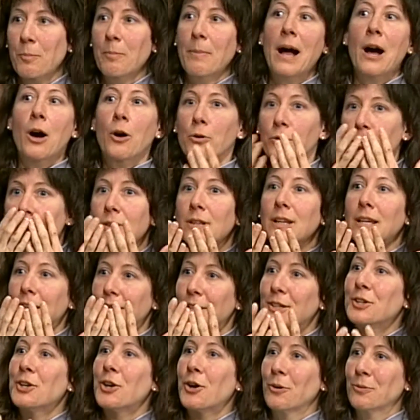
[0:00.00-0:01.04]
mouth, and
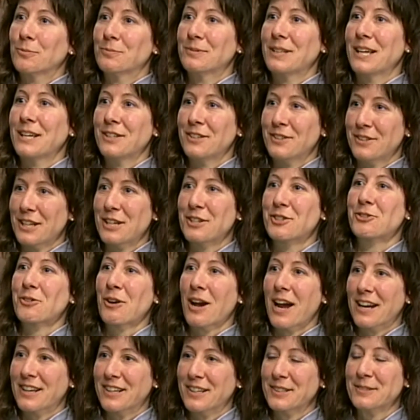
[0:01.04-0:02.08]
they
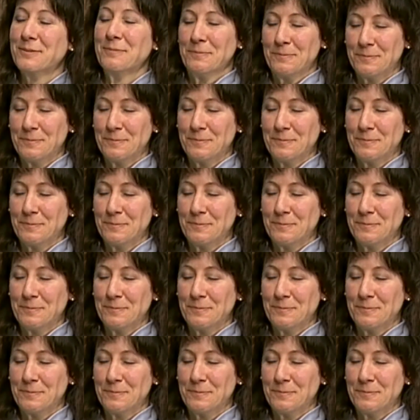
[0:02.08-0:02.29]
try to.